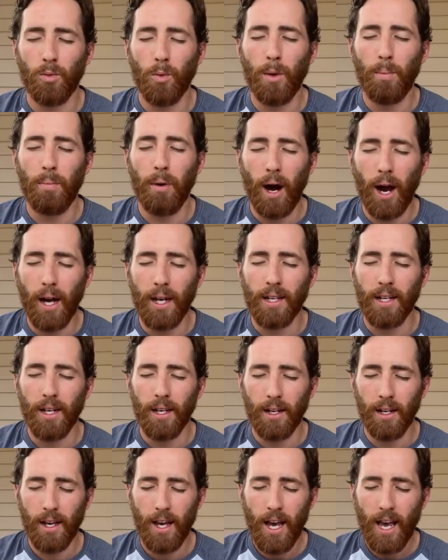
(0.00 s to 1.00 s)
We bind it
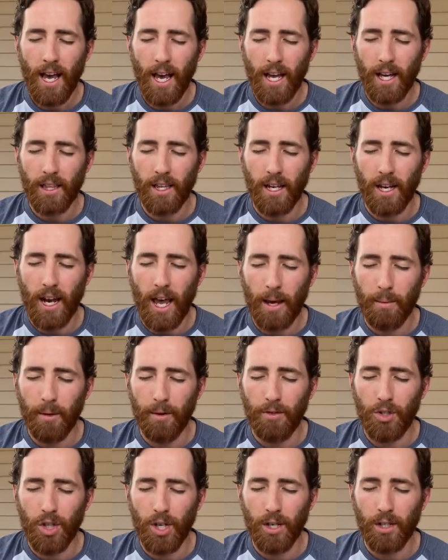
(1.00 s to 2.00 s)
in the name
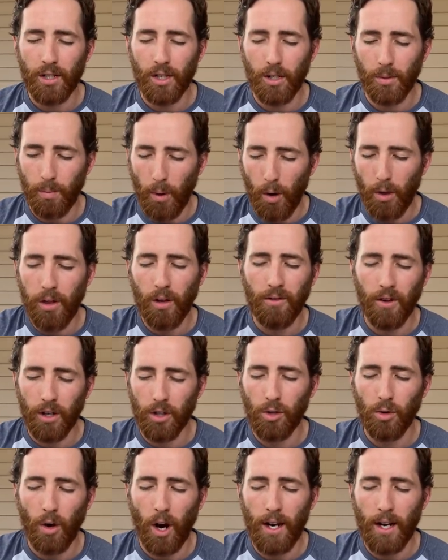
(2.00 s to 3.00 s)
of Jesus. Both of
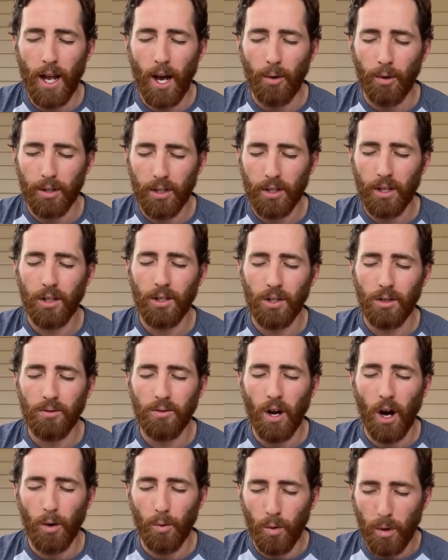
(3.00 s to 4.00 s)
us right now, as sons of
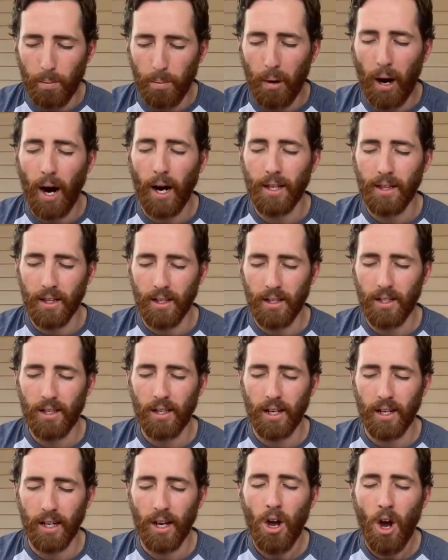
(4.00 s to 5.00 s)
God, we bind this
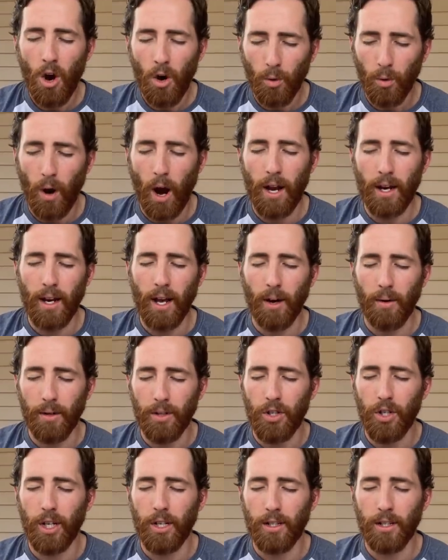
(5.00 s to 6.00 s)
thing right now in
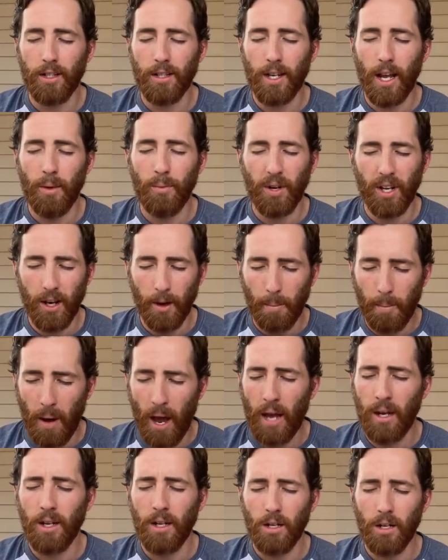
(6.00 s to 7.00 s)
Jesus' name. We
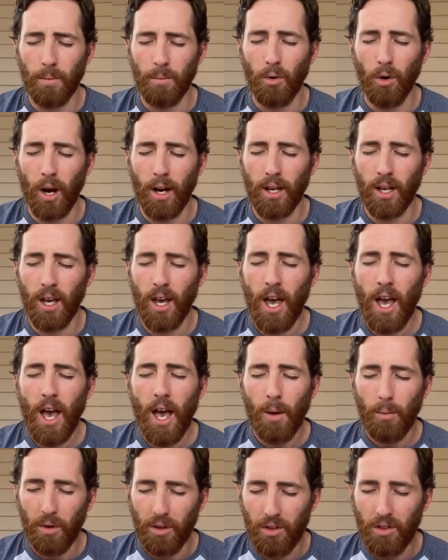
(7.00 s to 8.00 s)
command it to break,
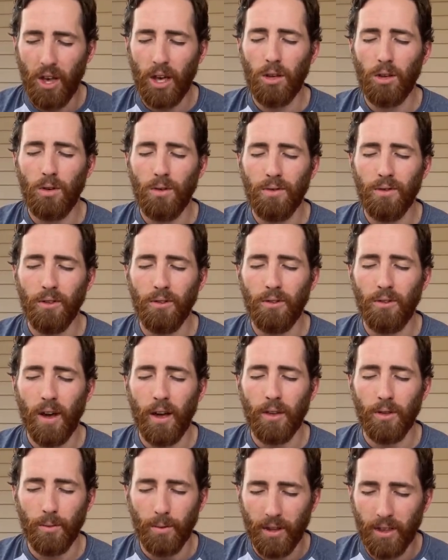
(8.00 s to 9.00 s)
and we thank you for
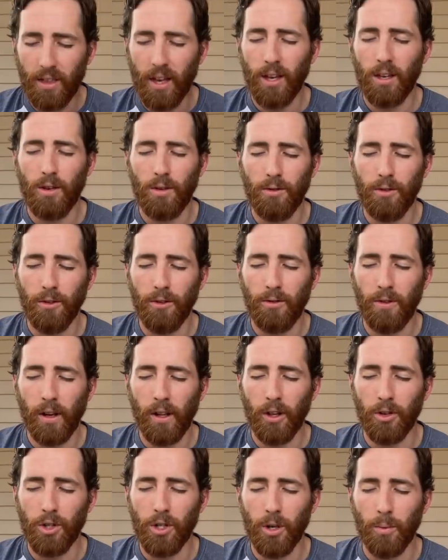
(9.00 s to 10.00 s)
faith. We thank you for
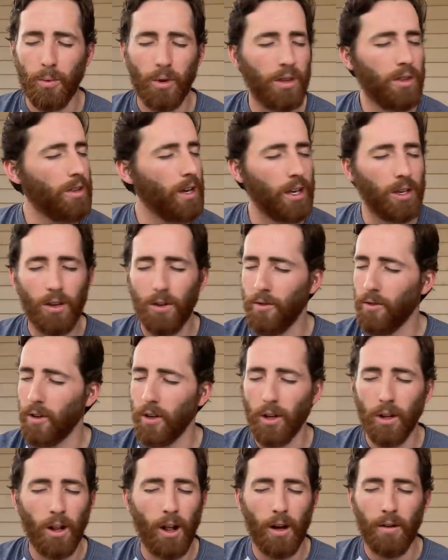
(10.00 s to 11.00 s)
fellowship. We thank you for
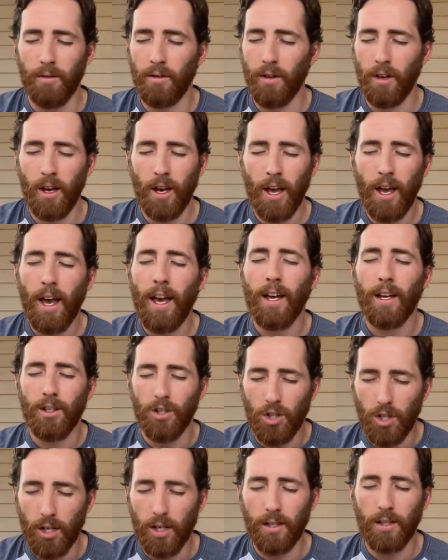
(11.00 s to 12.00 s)
your love. In
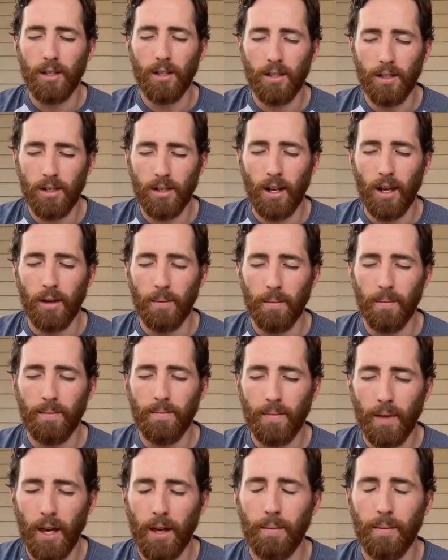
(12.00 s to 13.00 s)
Jesus' name,
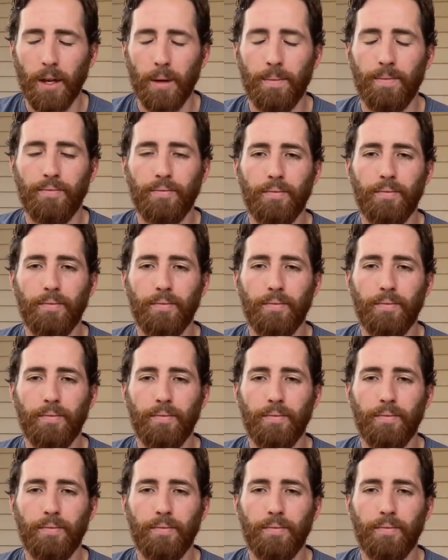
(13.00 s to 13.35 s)
amen.